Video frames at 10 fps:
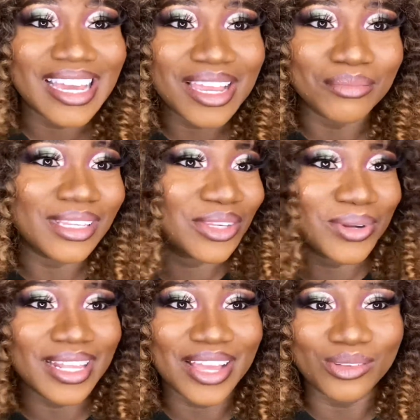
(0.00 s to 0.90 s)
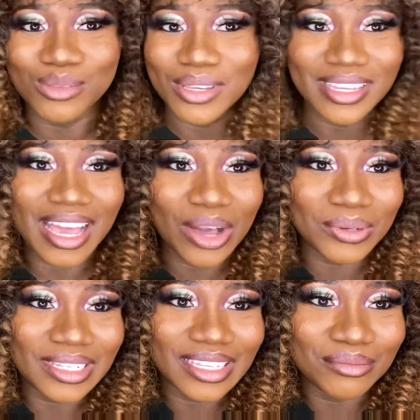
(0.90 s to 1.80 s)
Literally I could spend the hour like
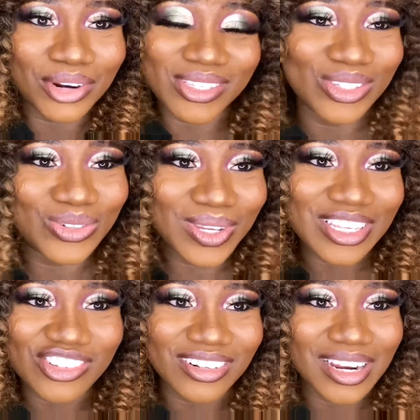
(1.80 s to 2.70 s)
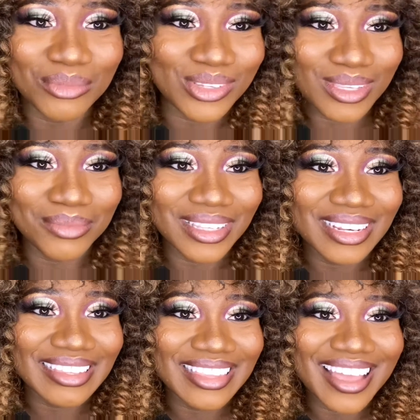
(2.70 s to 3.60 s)
browsing through Instagram or something like that,